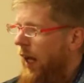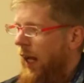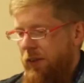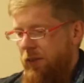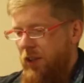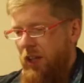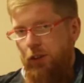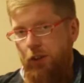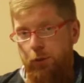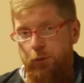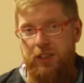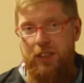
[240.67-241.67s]
and then
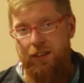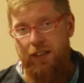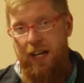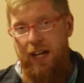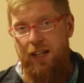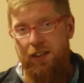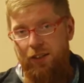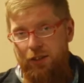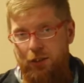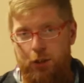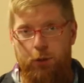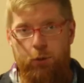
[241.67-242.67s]
using that
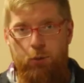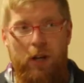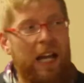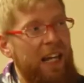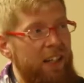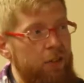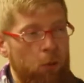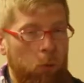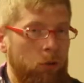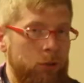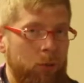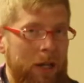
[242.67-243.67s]
to edit
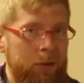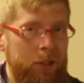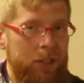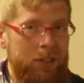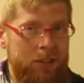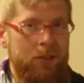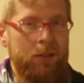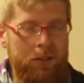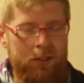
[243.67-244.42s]
the world around us.